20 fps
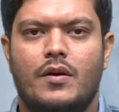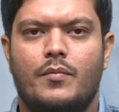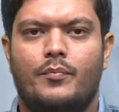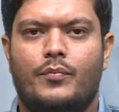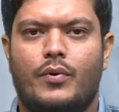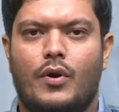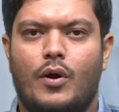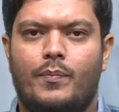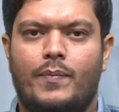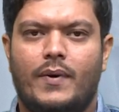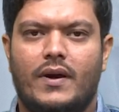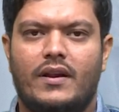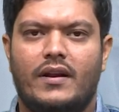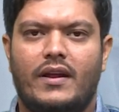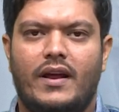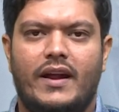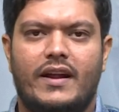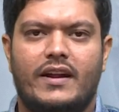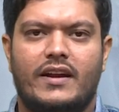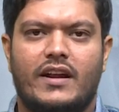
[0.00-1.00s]
Proper
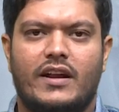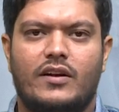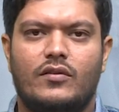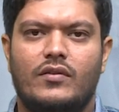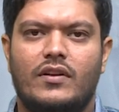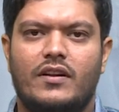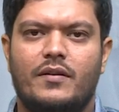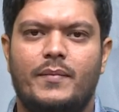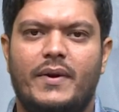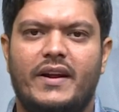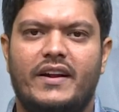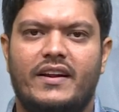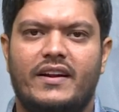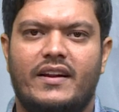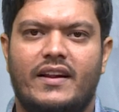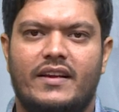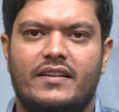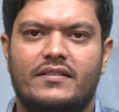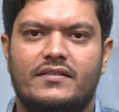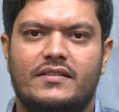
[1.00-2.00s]
and regular
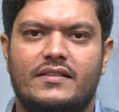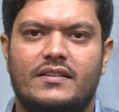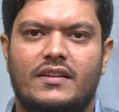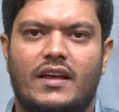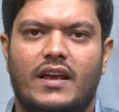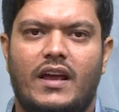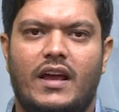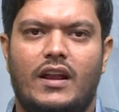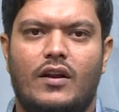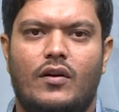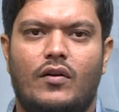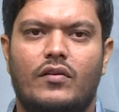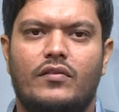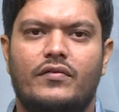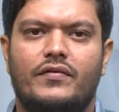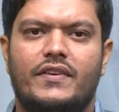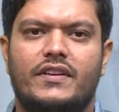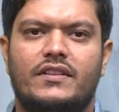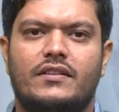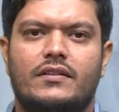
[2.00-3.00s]
maintenance along
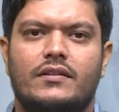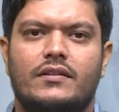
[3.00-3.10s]
with